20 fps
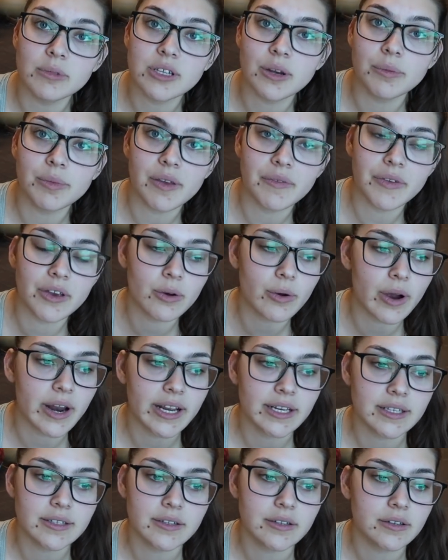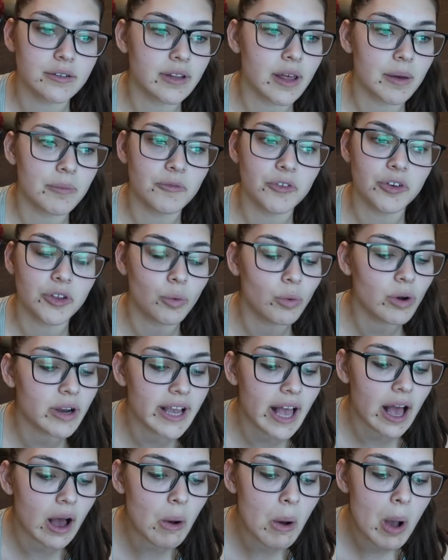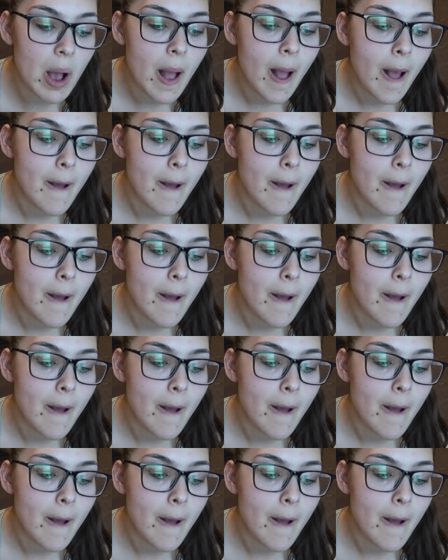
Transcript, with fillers: So I'm giving credit to them for the workout,